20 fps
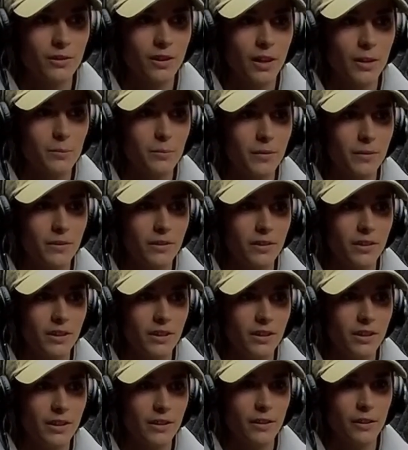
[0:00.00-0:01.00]
I'm
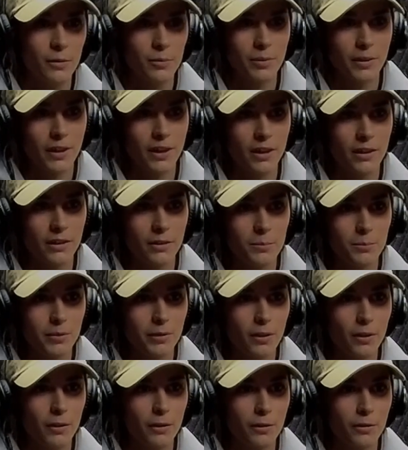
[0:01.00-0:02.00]
either playing
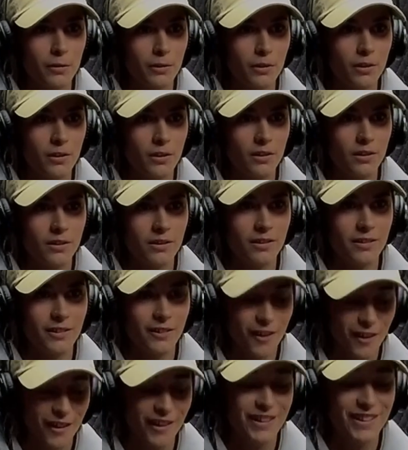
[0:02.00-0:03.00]
pro
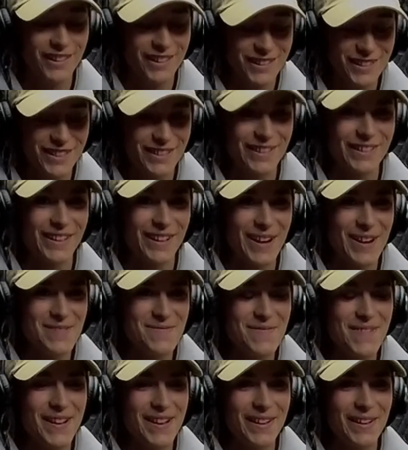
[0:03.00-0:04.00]
hockey in Europe,